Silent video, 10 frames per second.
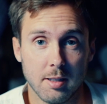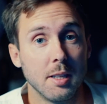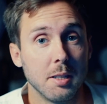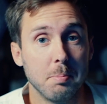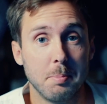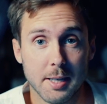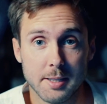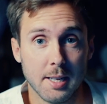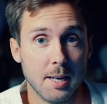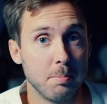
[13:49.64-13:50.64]
The
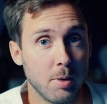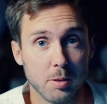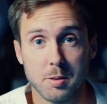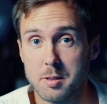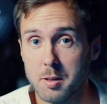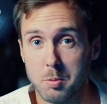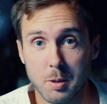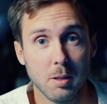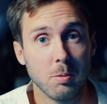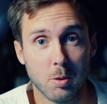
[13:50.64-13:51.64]
best and most
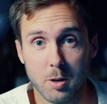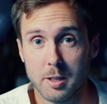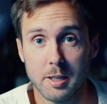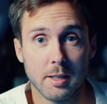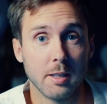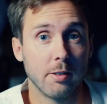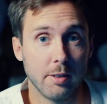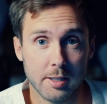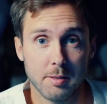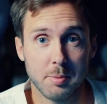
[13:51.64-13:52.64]
well-working
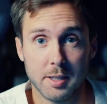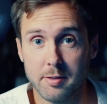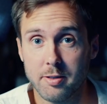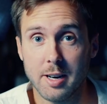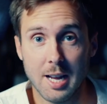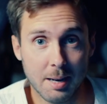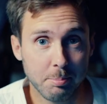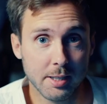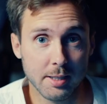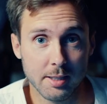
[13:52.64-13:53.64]
recipe for
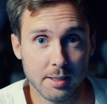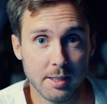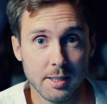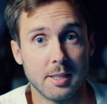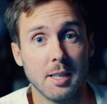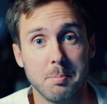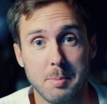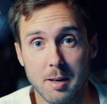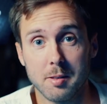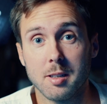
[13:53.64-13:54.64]
happiness is
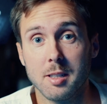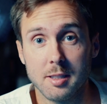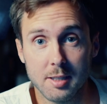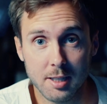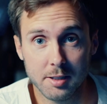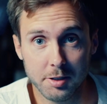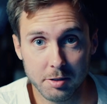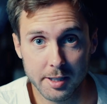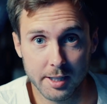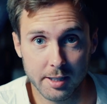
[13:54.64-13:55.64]
about
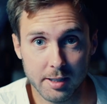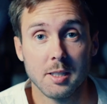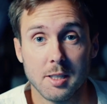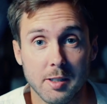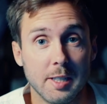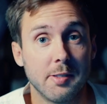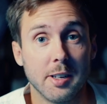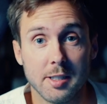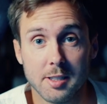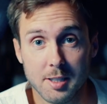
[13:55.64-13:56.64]
continuing. So if
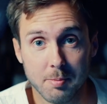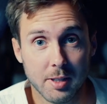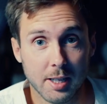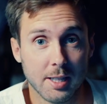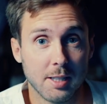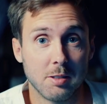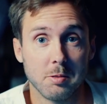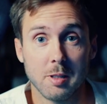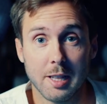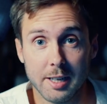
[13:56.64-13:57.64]
there is something that you
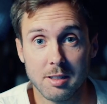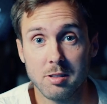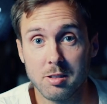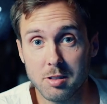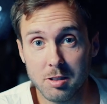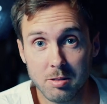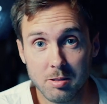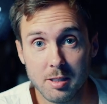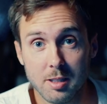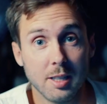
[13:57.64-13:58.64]
would like to
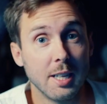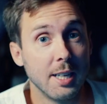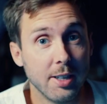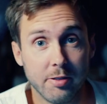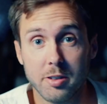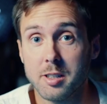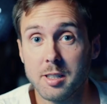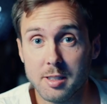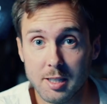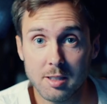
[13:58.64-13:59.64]
do, if you
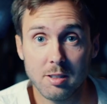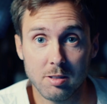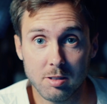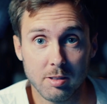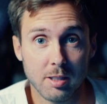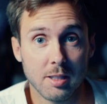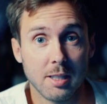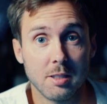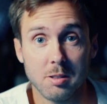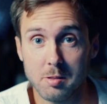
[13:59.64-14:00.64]
continue doing,
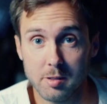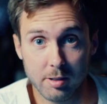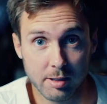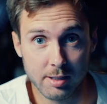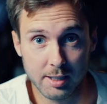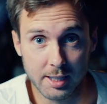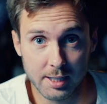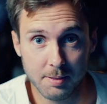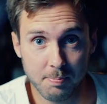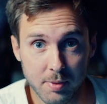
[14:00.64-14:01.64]
then you will
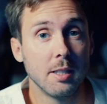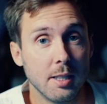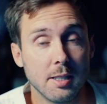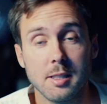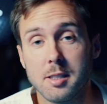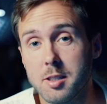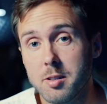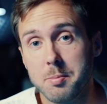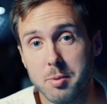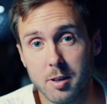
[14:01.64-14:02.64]
succeed. This is so
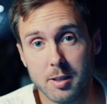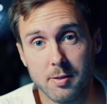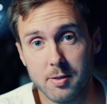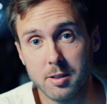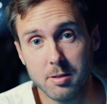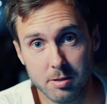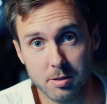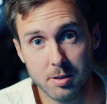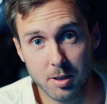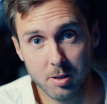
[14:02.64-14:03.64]
important for you to
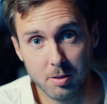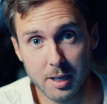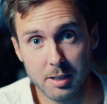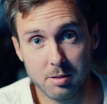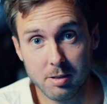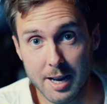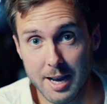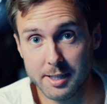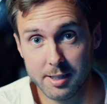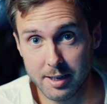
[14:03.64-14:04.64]
know and to
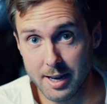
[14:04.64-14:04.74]
actually